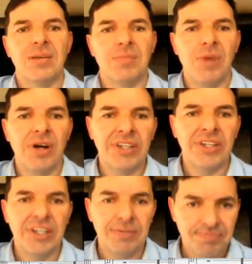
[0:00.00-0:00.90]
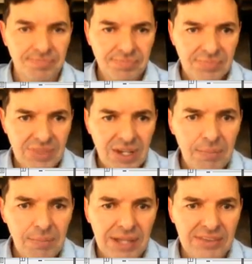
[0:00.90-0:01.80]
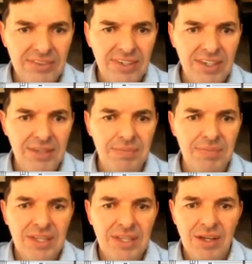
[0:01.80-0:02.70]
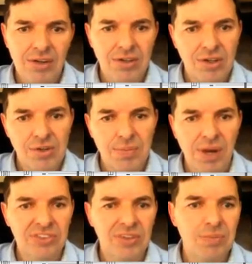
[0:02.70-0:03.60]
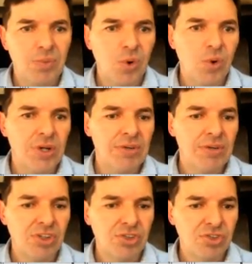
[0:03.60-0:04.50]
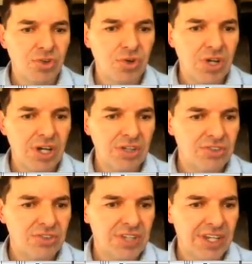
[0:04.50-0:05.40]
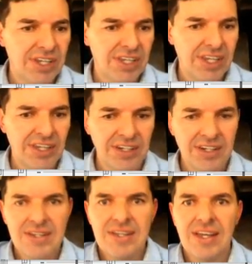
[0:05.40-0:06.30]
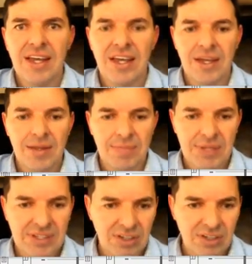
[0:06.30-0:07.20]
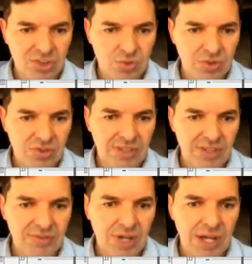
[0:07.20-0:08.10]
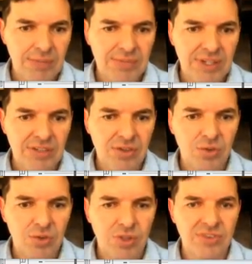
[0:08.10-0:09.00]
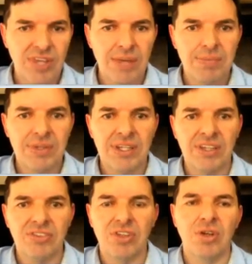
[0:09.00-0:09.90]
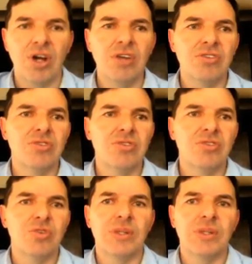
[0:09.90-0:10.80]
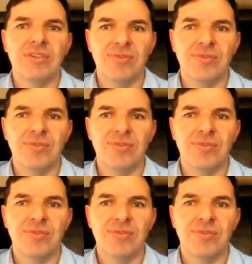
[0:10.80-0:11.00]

mining. But I'm going to buy some more and I'm going to use your codes today again. But yeah, I just want to give you an update on what's happening. So go to Twitter